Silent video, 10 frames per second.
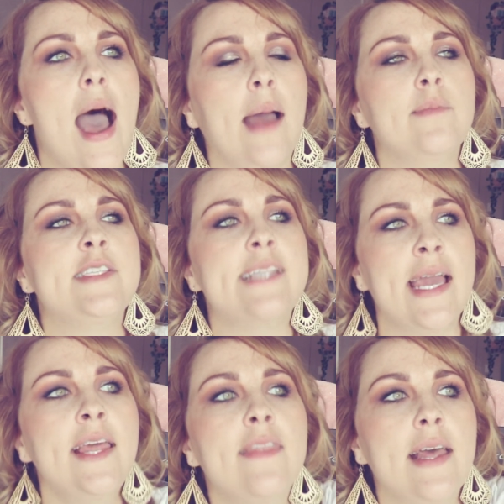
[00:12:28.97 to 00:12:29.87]
I'm
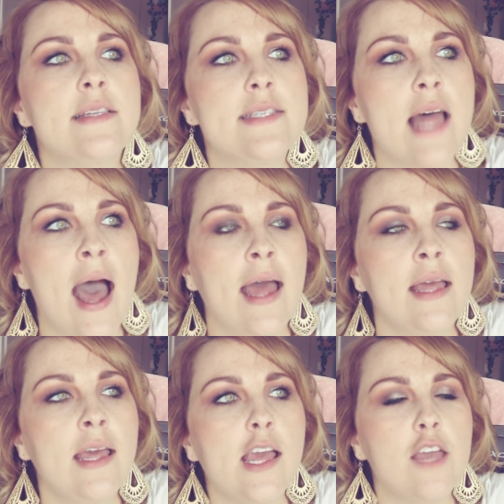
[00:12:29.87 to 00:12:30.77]
saying this that
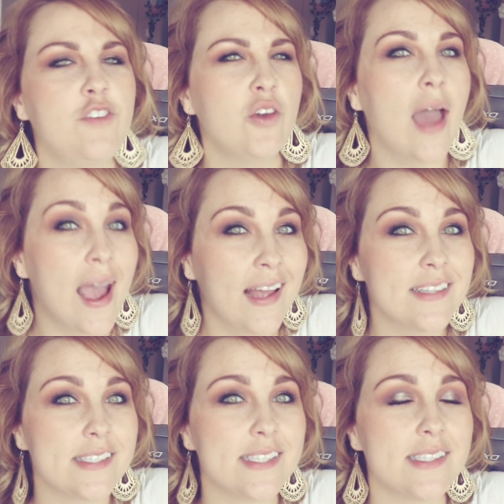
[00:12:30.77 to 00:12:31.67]
if you
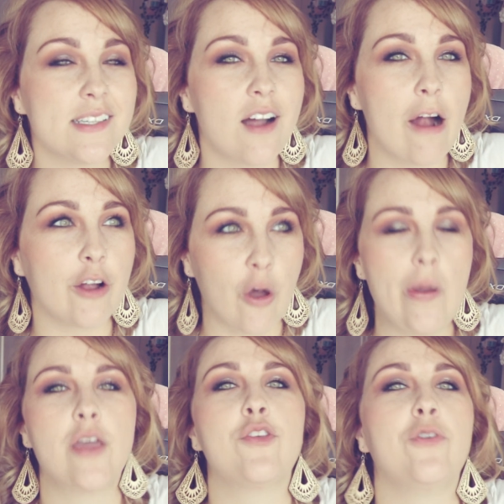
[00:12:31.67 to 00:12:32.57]
guys are
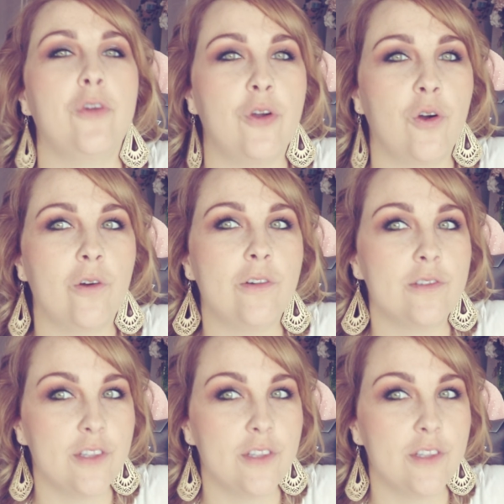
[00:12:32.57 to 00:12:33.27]
going through